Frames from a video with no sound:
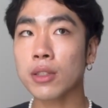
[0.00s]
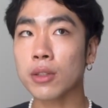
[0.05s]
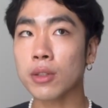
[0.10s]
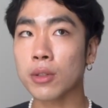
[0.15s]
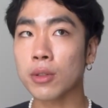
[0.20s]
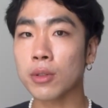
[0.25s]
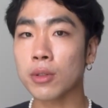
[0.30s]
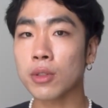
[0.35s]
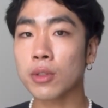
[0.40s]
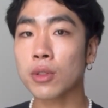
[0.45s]
to
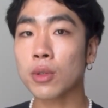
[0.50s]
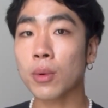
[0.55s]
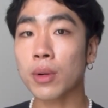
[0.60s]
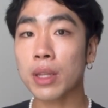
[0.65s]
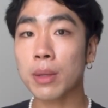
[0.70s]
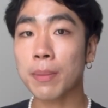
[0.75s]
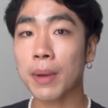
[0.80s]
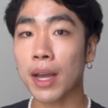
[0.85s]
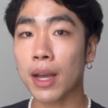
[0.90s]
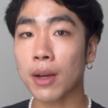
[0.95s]
lose
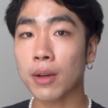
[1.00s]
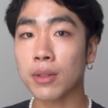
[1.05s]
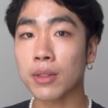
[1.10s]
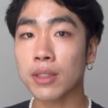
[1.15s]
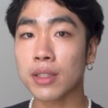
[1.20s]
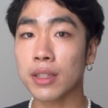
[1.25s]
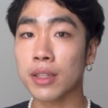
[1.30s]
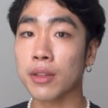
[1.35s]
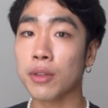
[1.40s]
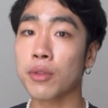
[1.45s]
20
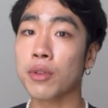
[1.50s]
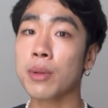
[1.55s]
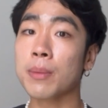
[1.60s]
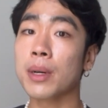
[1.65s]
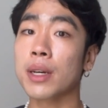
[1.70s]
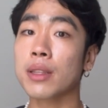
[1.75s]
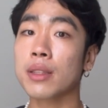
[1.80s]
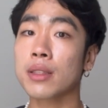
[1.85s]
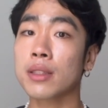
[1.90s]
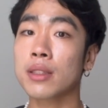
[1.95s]
pounds in three
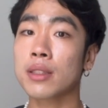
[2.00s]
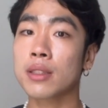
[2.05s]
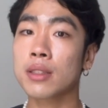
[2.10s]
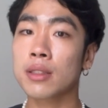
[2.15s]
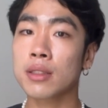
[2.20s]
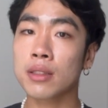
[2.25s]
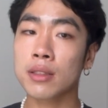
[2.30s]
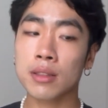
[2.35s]
months.